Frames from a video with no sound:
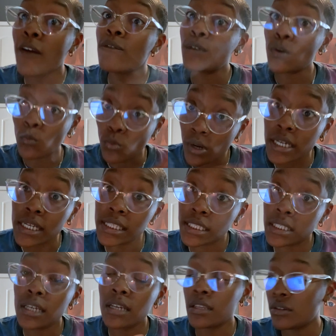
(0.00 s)
for what
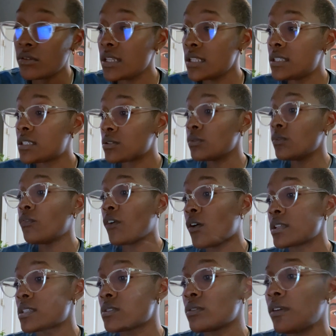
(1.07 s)
you need to
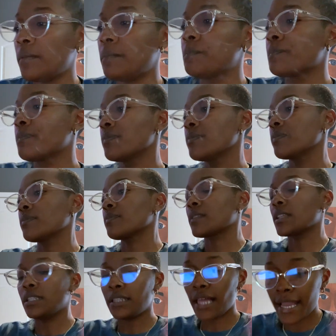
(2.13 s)
focus on.
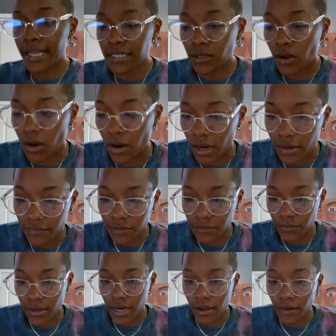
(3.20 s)
Last card of the
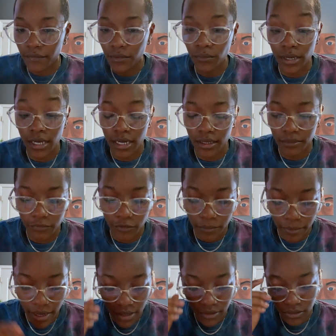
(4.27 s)
reading for
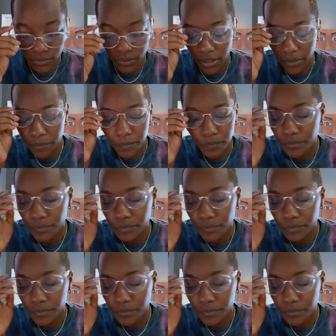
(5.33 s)
pile 3.